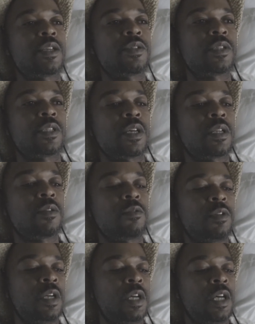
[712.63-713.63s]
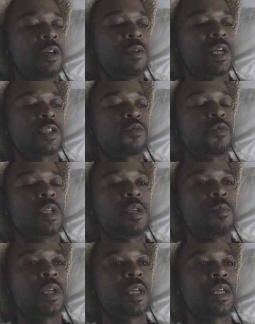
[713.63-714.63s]
I used to study when I was
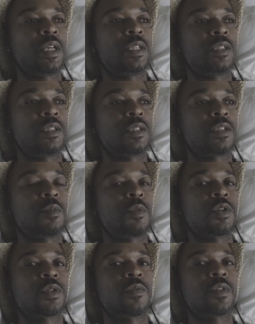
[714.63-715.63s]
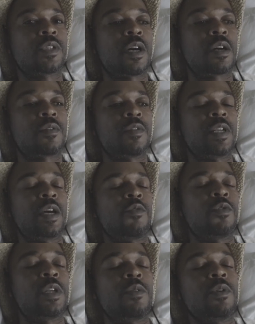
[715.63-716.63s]
really big into commercial photography, and I
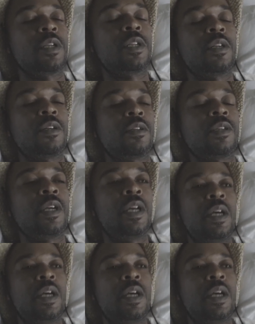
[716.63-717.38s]
really want to learn